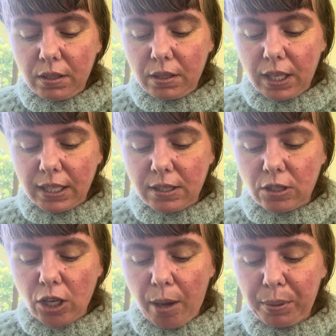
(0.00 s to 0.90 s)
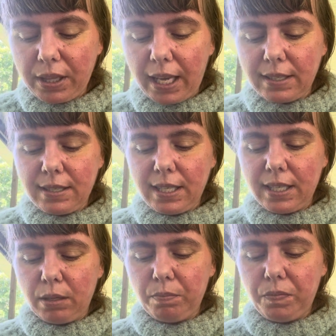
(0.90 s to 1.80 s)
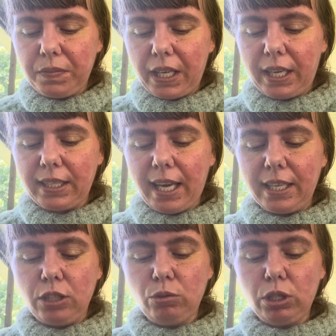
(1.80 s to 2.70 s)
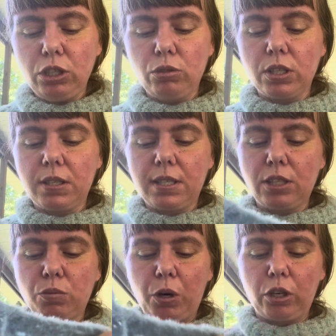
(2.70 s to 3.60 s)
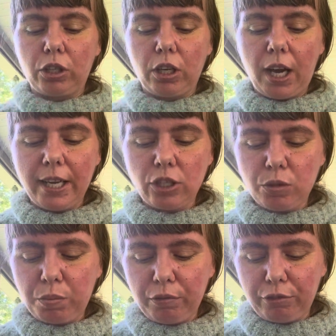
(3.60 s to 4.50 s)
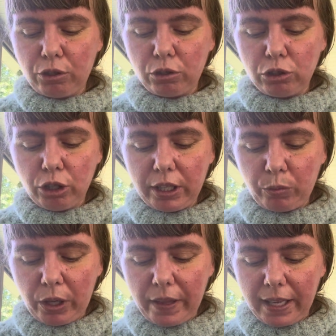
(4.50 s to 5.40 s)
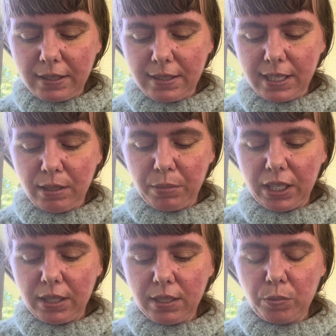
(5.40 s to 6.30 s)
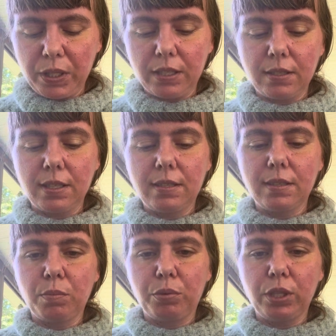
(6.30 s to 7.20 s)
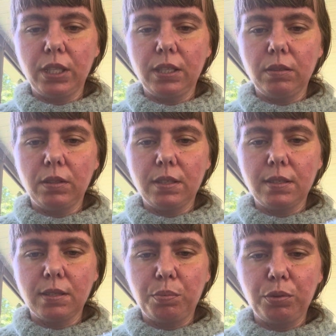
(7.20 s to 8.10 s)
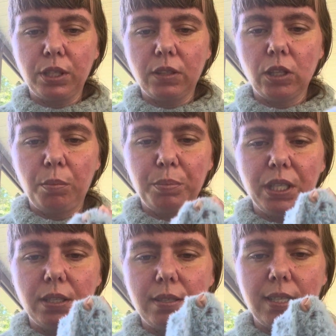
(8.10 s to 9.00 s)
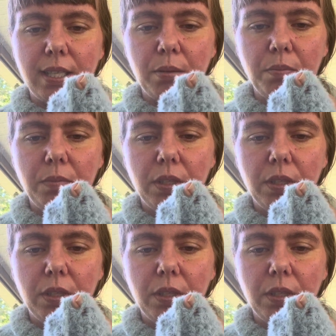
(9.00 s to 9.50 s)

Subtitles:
and stop at that seam. And again, you can use a stitch marker. I just prefer to look where that seam is because this is a pretty lumpy seam,